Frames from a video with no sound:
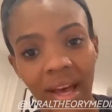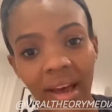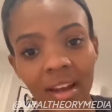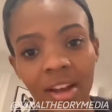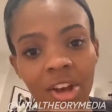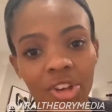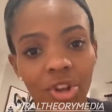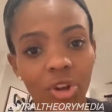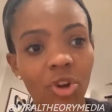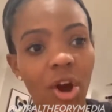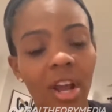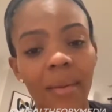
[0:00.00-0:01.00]
that. So you're
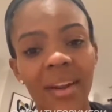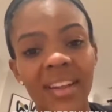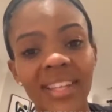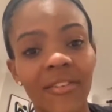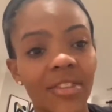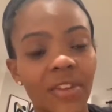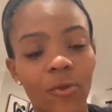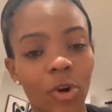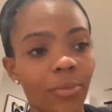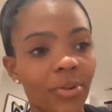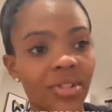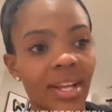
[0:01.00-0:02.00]
talking about a
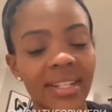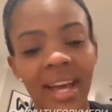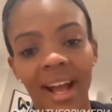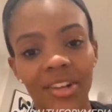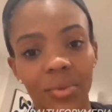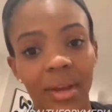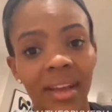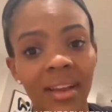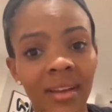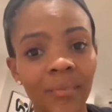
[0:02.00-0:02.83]
74% tax rate.